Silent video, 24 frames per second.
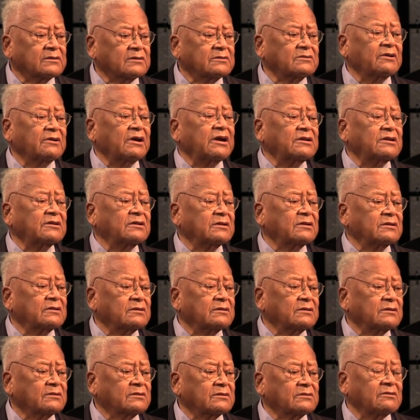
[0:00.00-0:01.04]

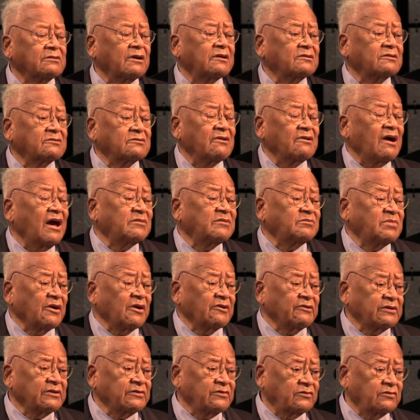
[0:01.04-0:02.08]

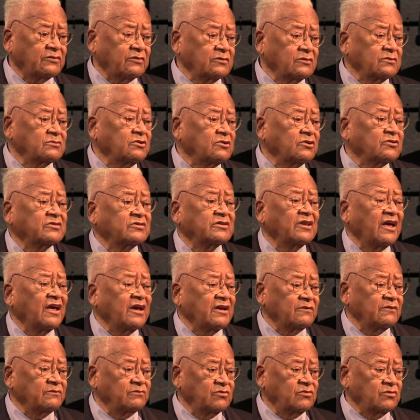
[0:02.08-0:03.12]
great-great-grandparents who were
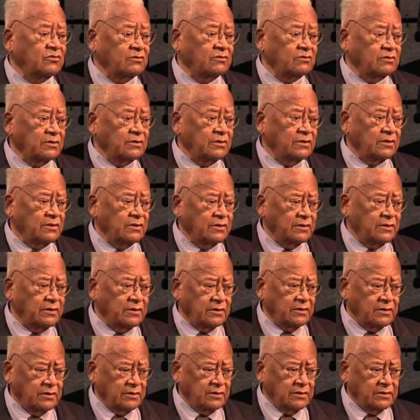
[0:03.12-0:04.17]
slaves
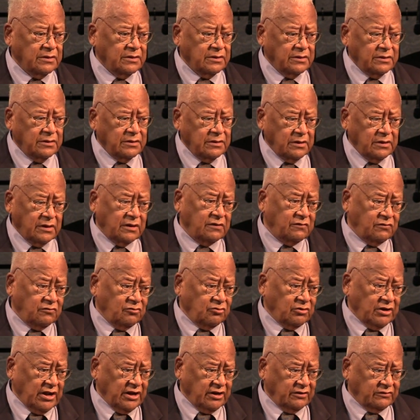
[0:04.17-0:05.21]
in the
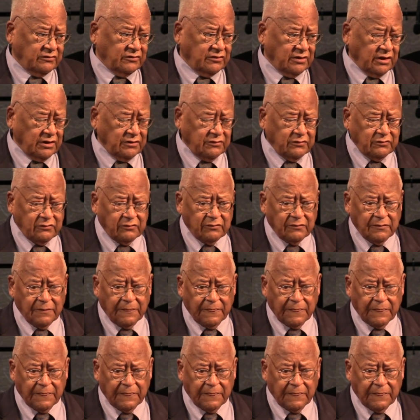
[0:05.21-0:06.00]
United States.